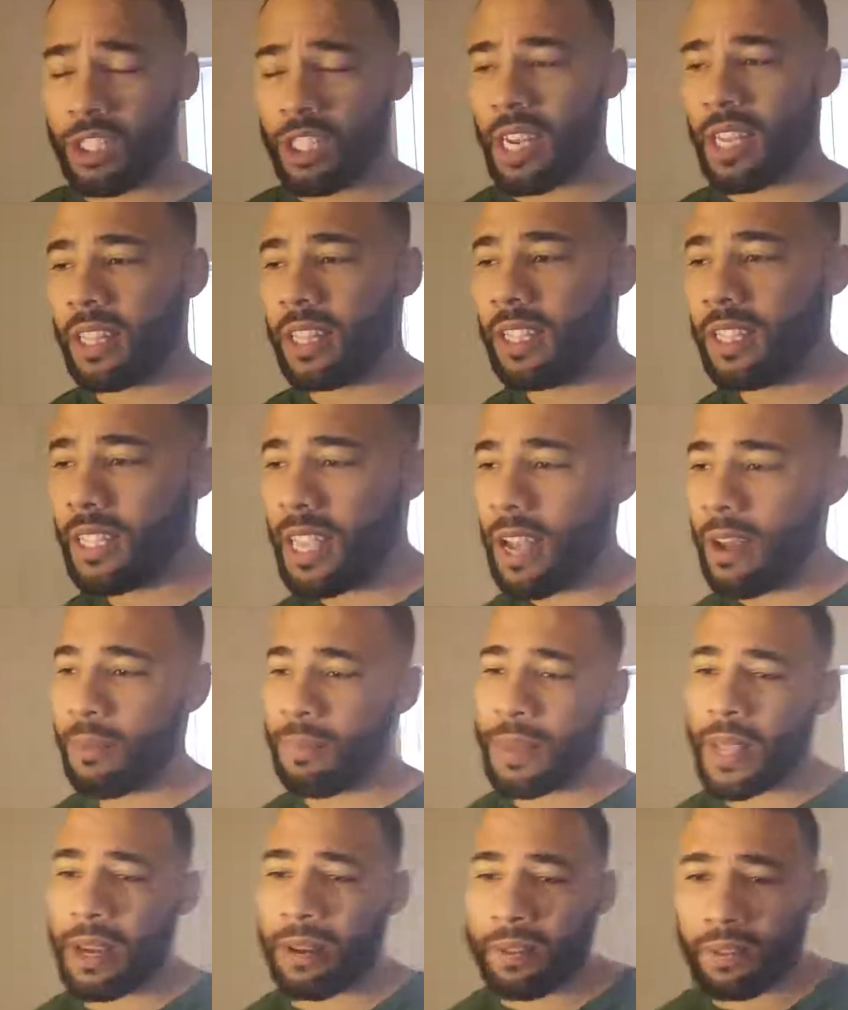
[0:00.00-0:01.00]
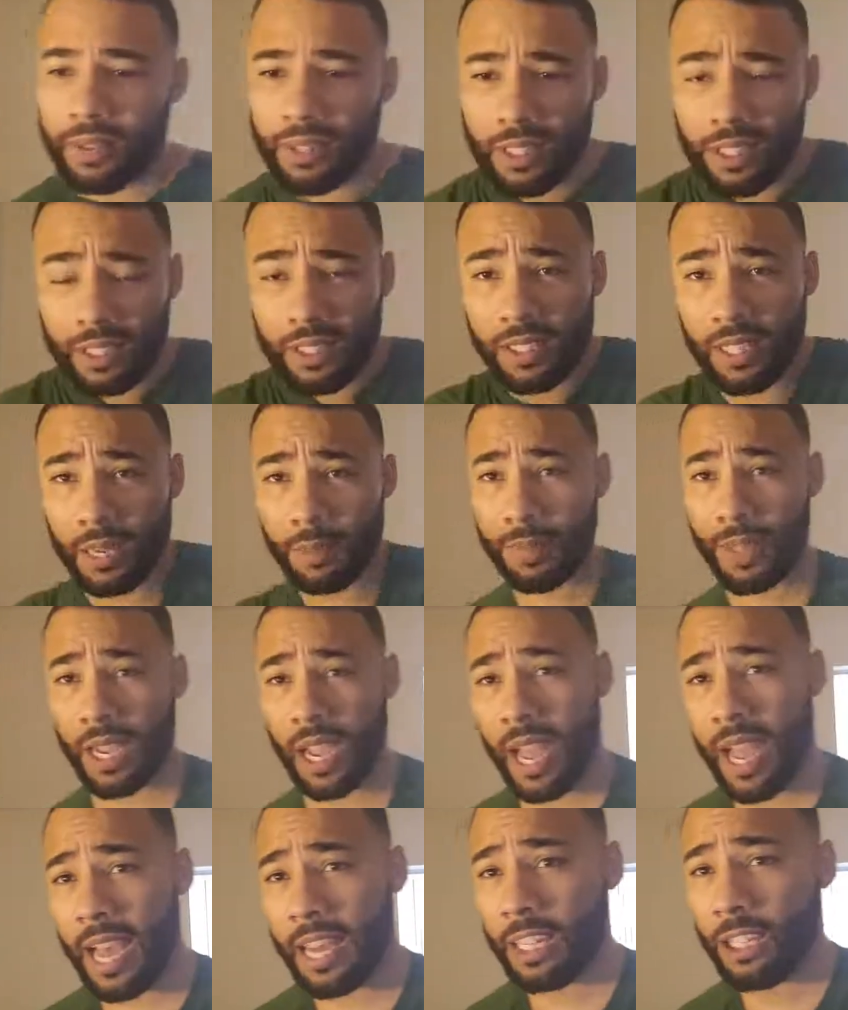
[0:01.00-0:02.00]
Check this out. Now, the same thing
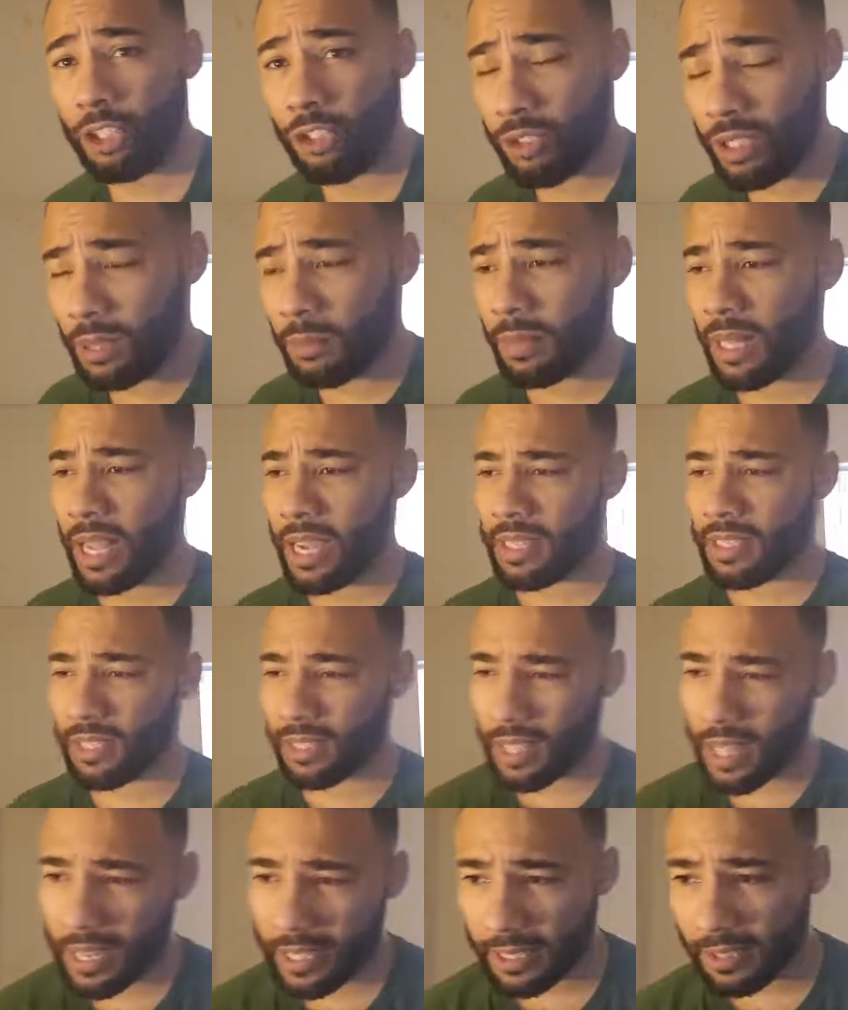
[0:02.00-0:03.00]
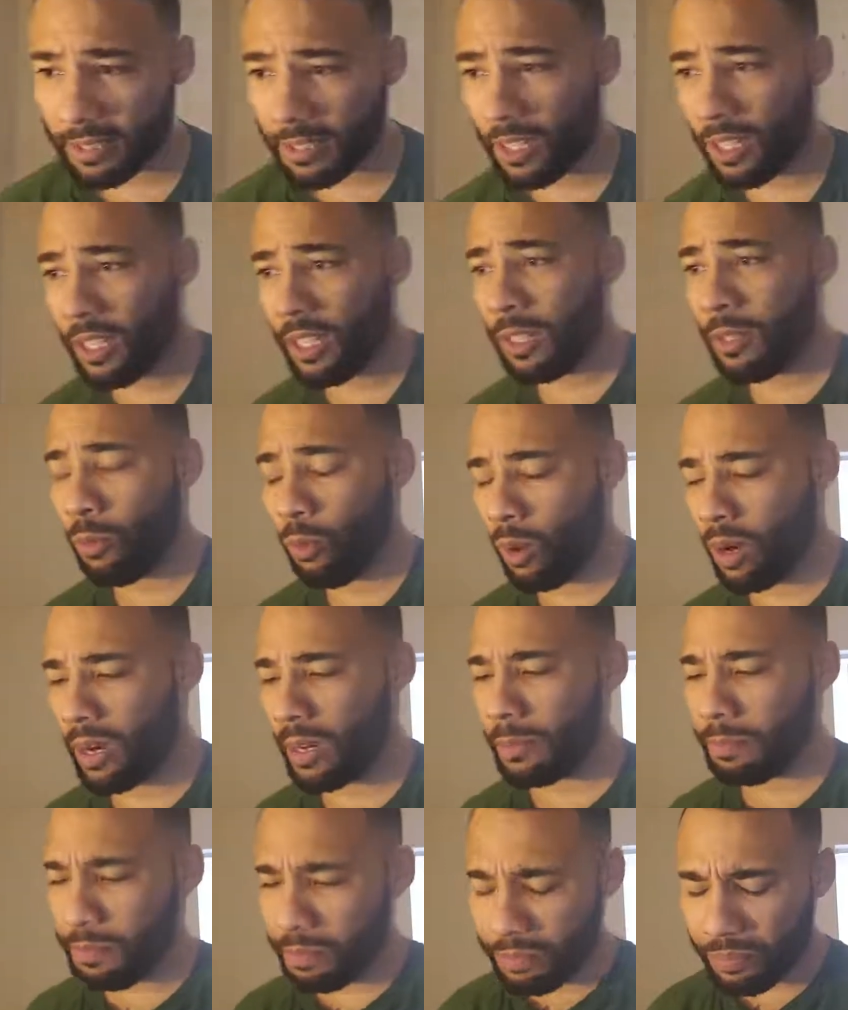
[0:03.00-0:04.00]
I had a dream last night
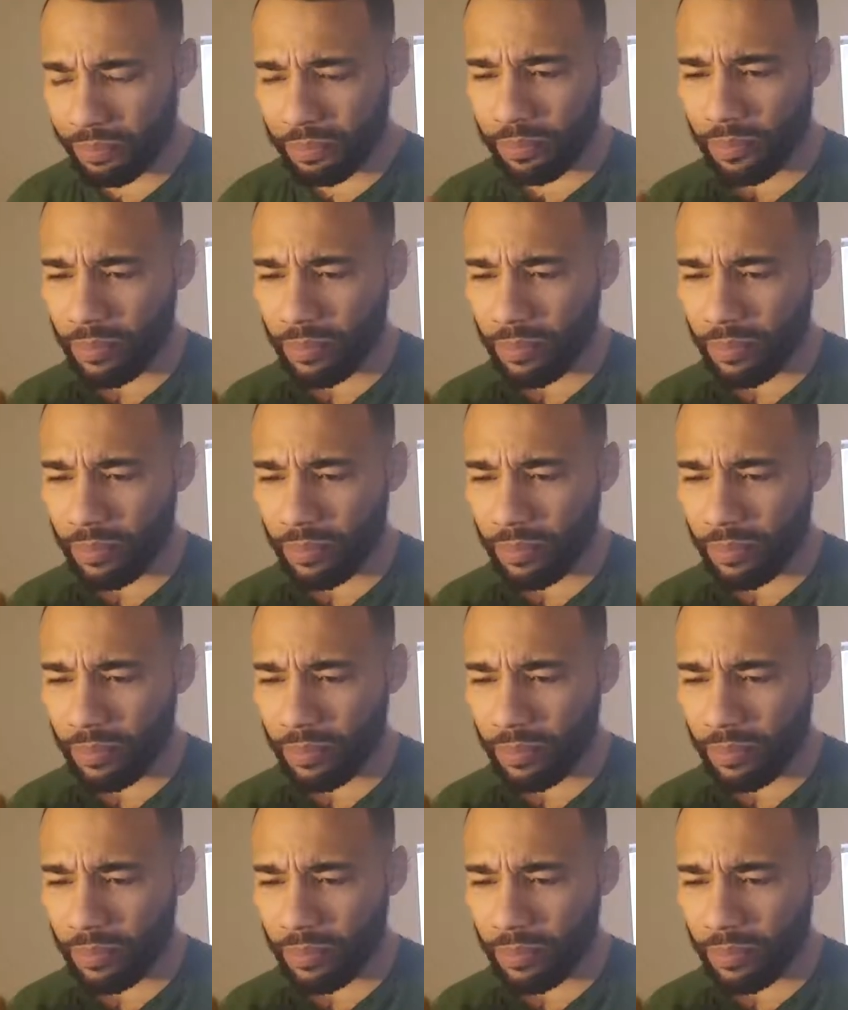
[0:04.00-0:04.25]
where